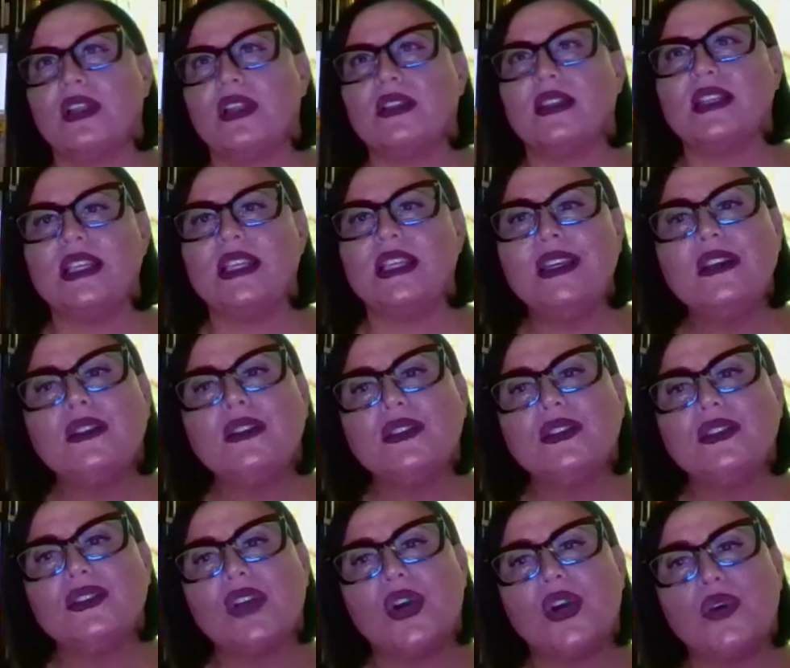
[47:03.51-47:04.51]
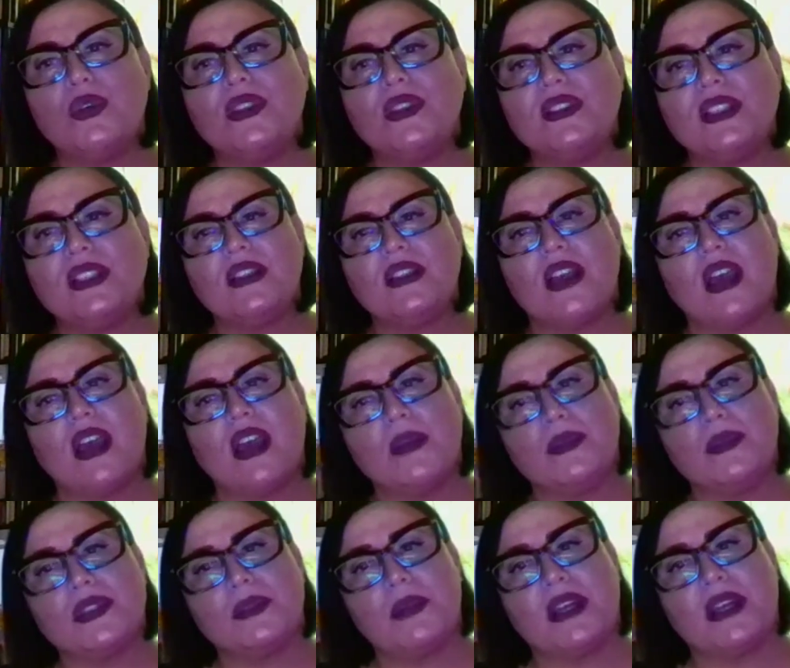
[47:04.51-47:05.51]
And then the eagle is always the higher
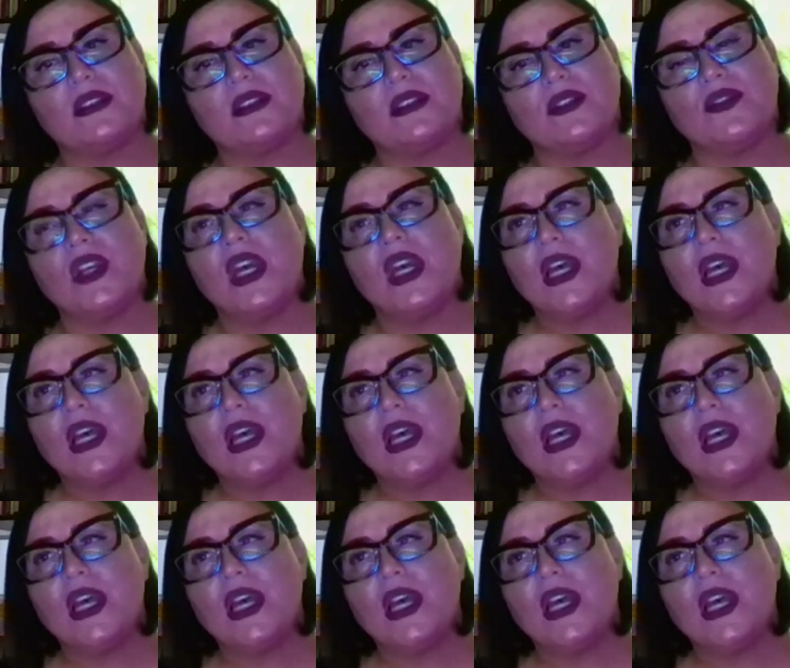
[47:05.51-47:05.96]
perspective